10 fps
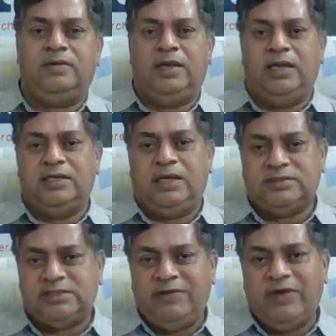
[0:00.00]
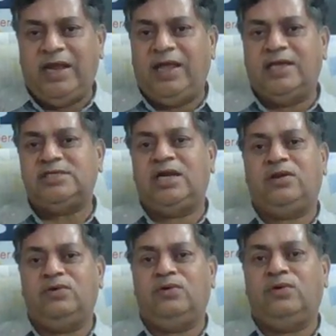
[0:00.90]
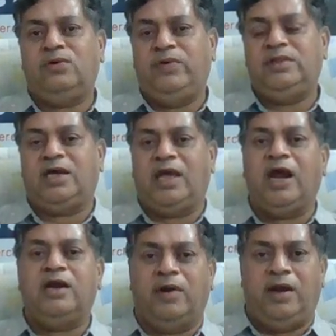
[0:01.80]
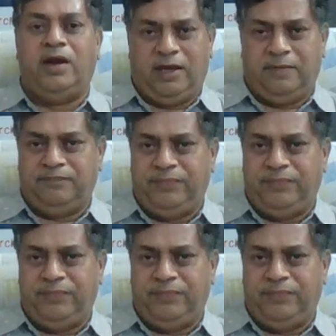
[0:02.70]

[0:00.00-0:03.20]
it's very easy to win the king and pawn in a game.